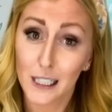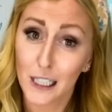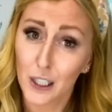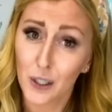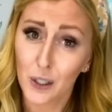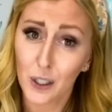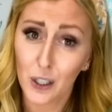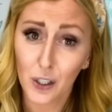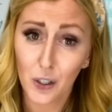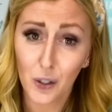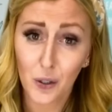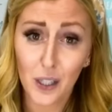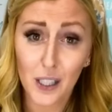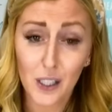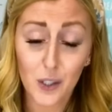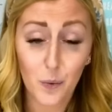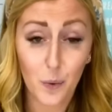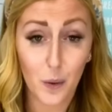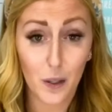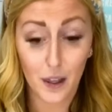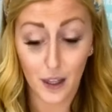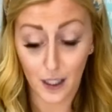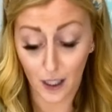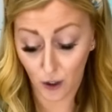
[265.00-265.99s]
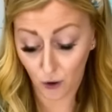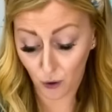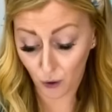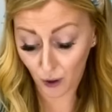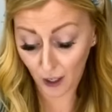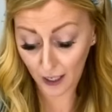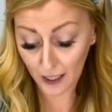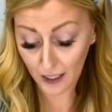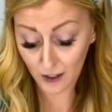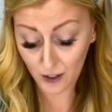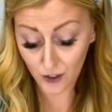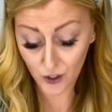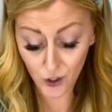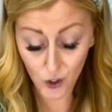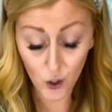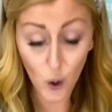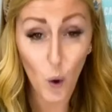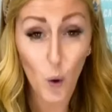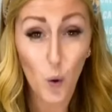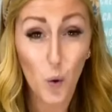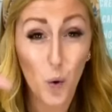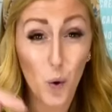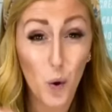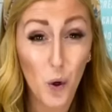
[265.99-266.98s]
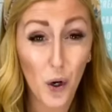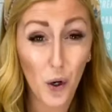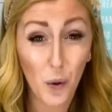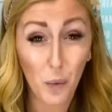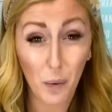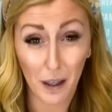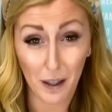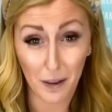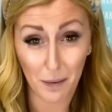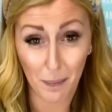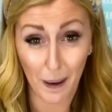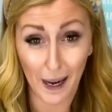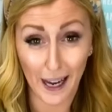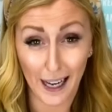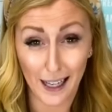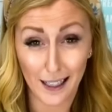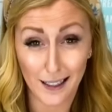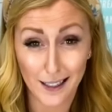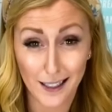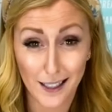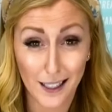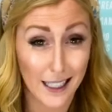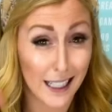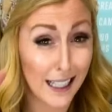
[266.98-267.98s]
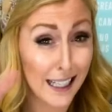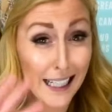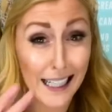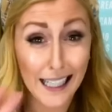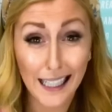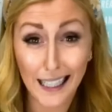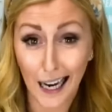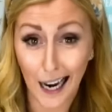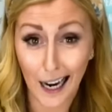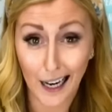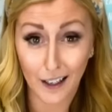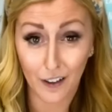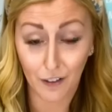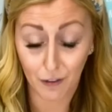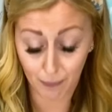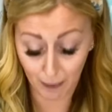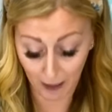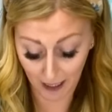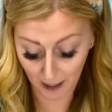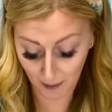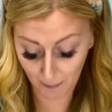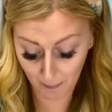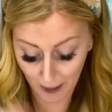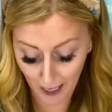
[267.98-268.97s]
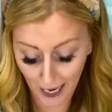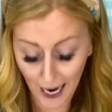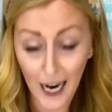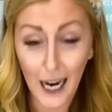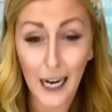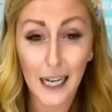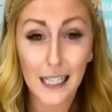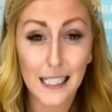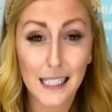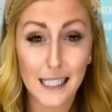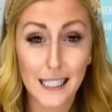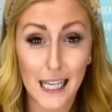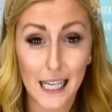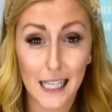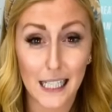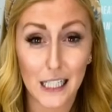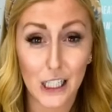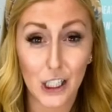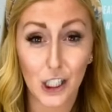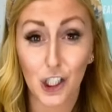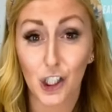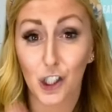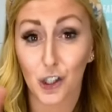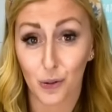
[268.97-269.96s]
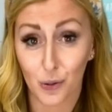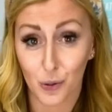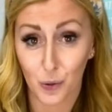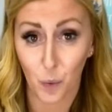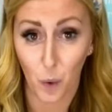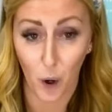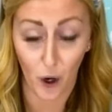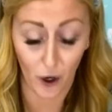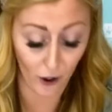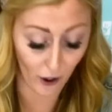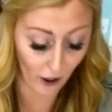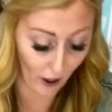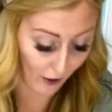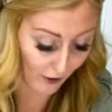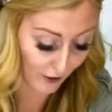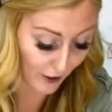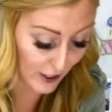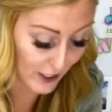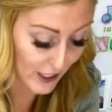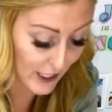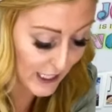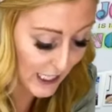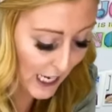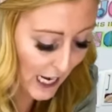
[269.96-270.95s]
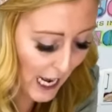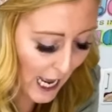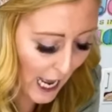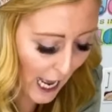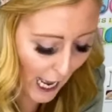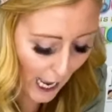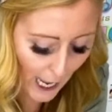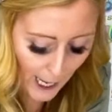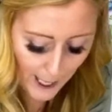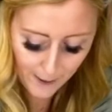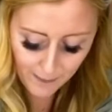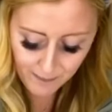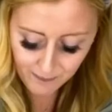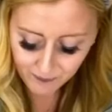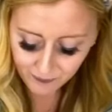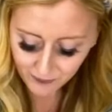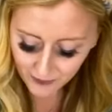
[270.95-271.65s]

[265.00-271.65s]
you can do this with crayons or with paint, any kind of paint, but I decided to use watercolors. Um,